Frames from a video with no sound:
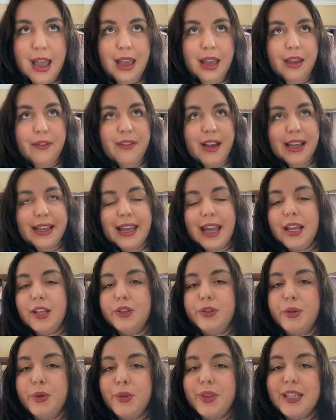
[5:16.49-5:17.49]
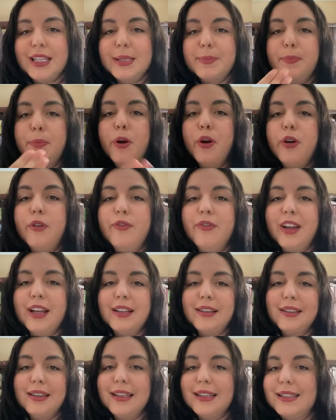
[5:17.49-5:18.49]
If I can't do this
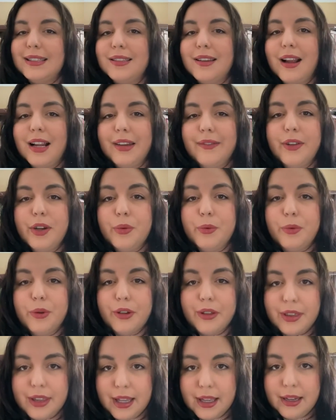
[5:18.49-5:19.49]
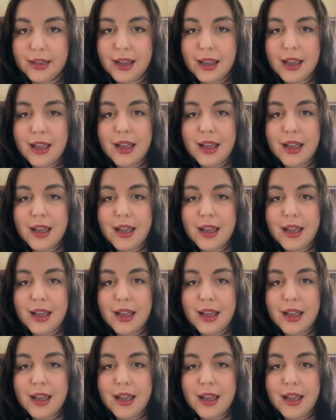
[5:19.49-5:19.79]
perfectly, it's not even worth it.